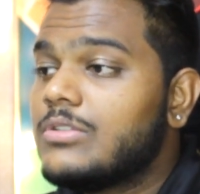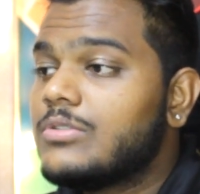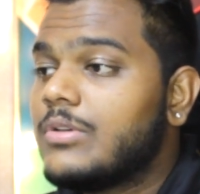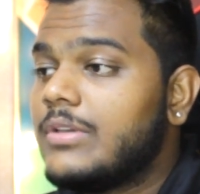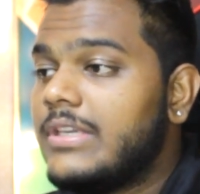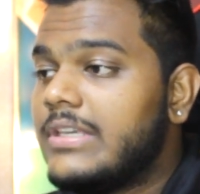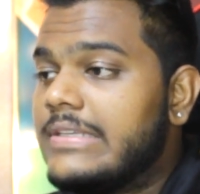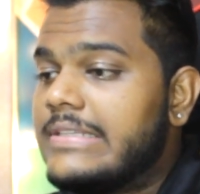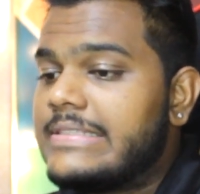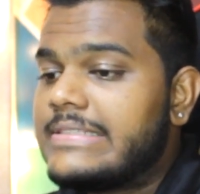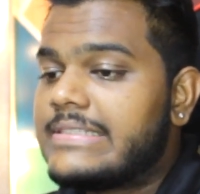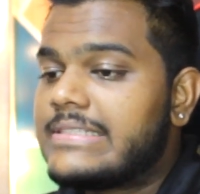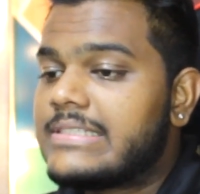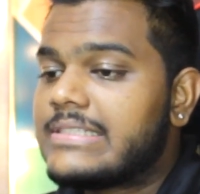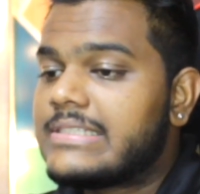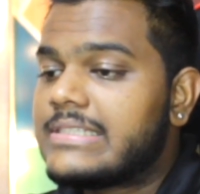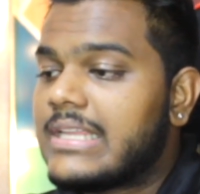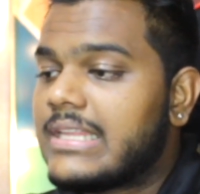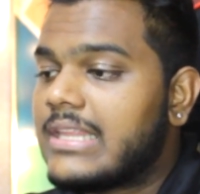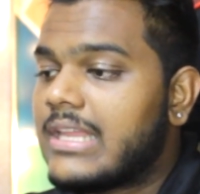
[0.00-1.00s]
So he is
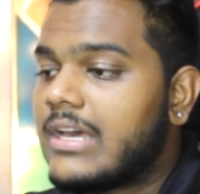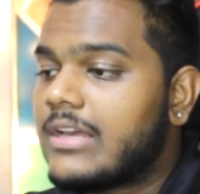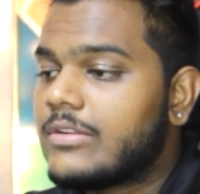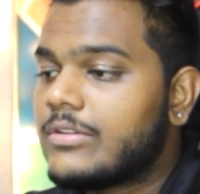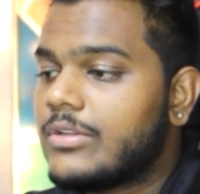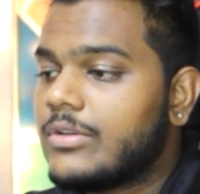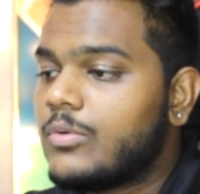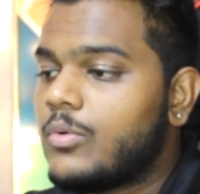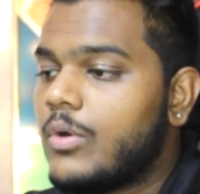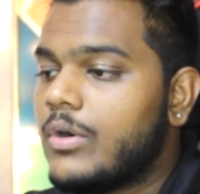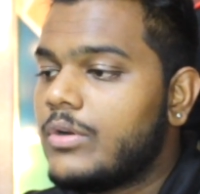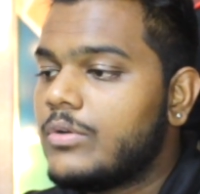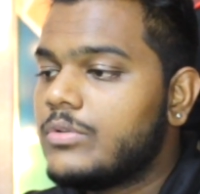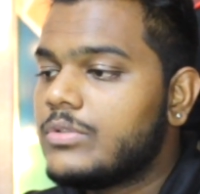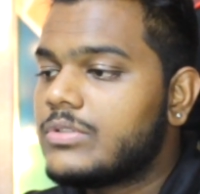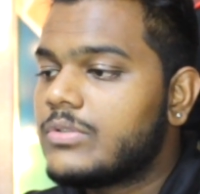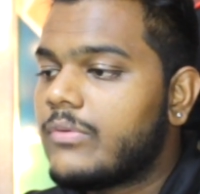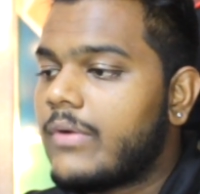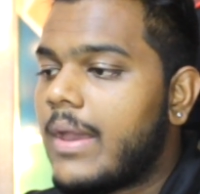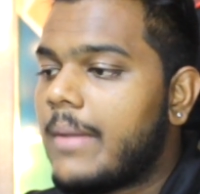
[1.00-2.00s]
Xatar, the one who
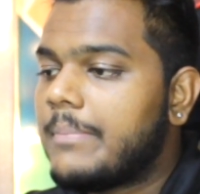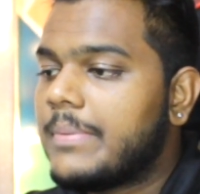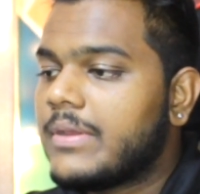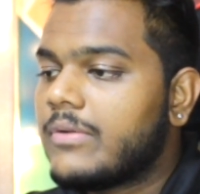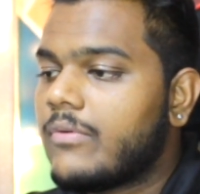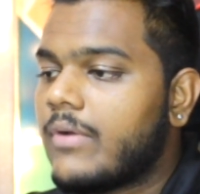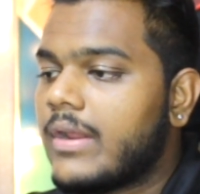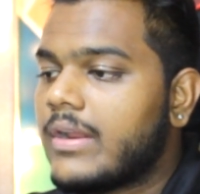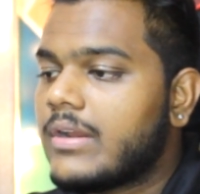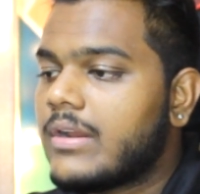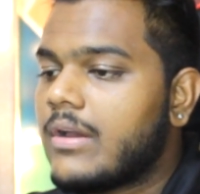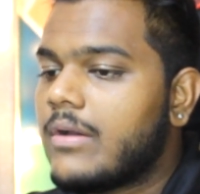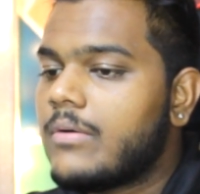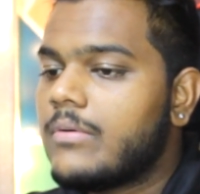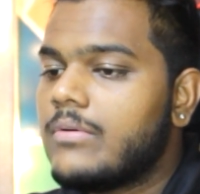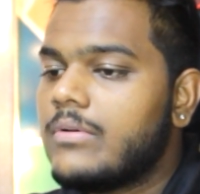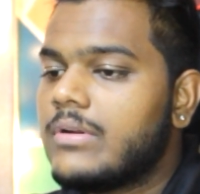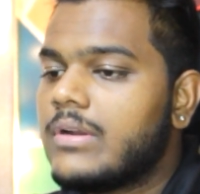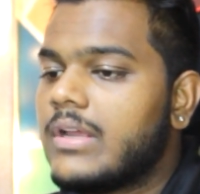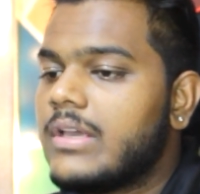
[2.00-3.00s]
is rapping right now.
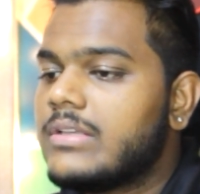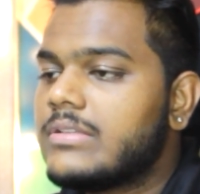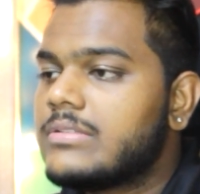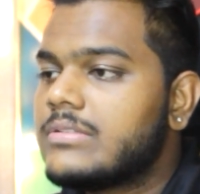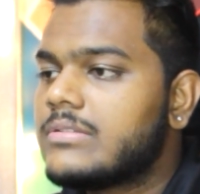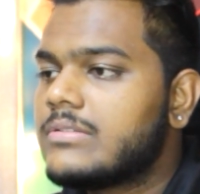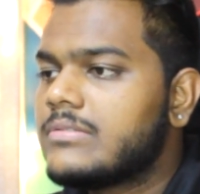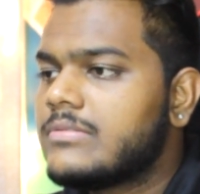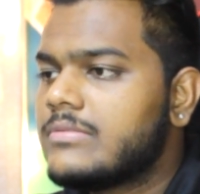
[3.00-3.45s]
Nice.